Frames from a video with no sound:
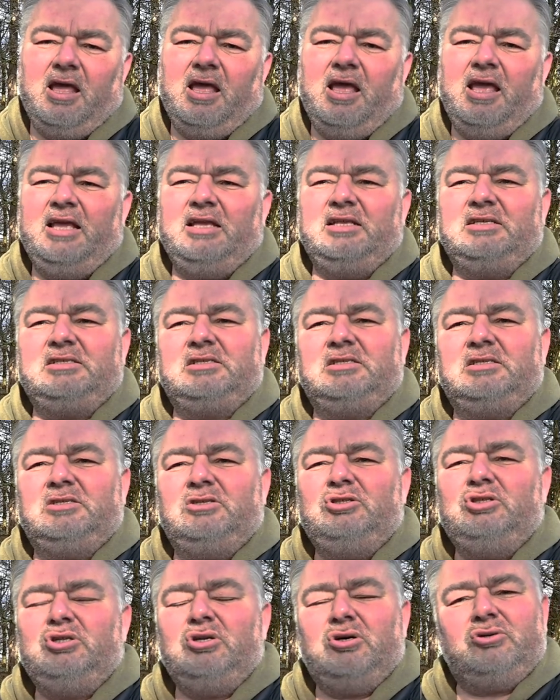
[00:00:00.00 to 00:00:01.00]
It's
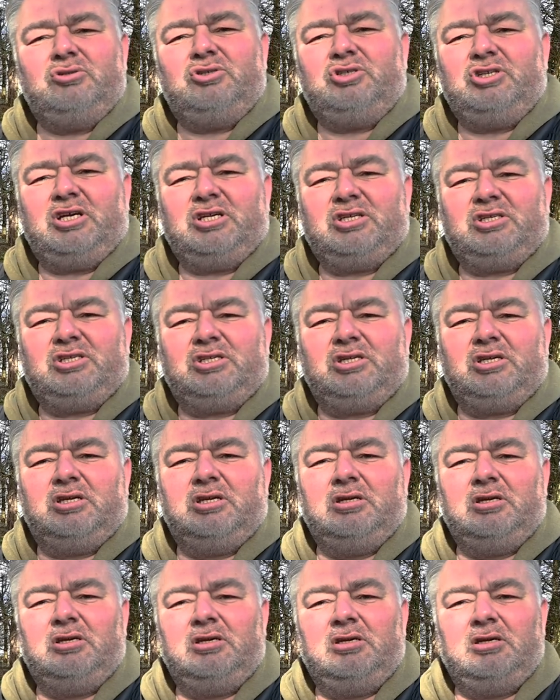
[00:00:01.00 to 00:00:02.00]
not just
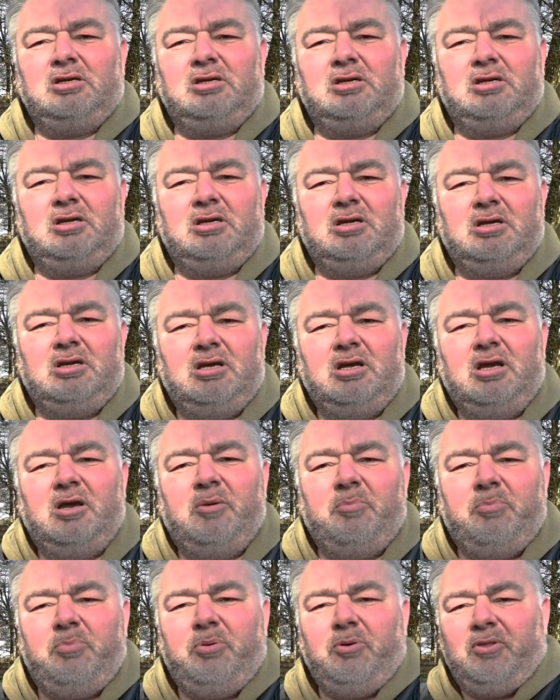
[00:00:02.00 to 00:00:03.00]

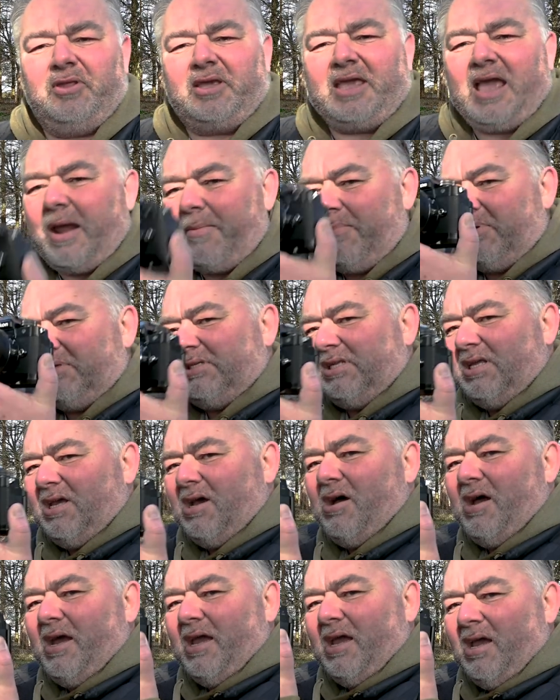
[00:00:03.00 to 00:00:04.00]
putting the camera to the
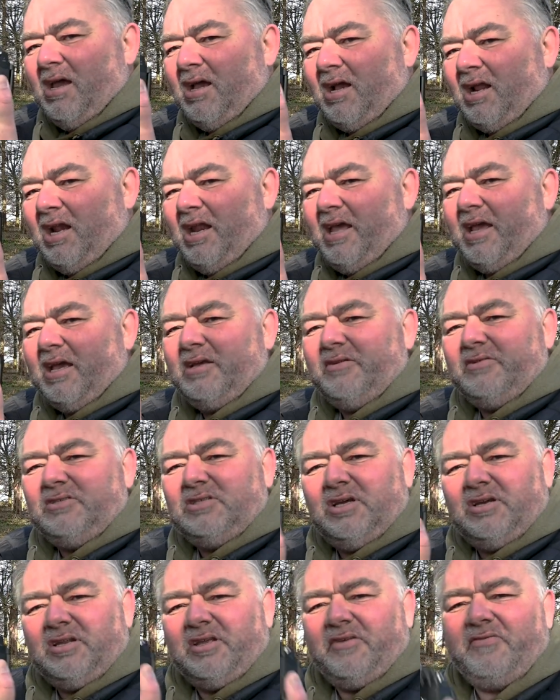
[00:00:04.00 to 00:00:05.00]
eye, click,
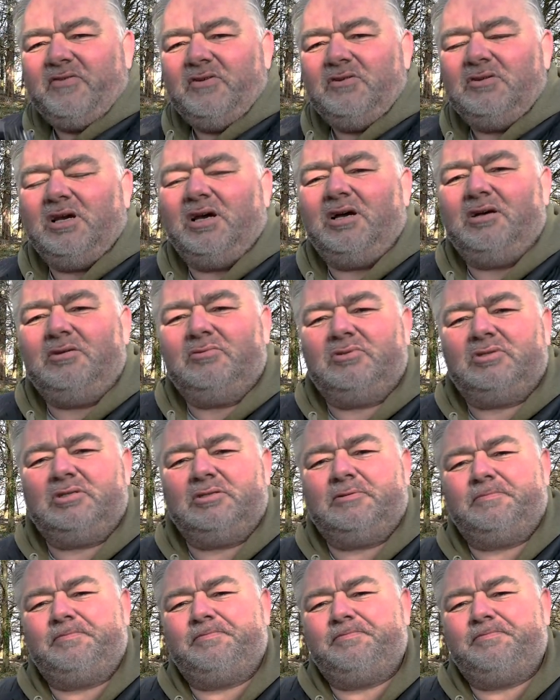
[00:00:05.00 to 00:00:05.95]
turning a few dials.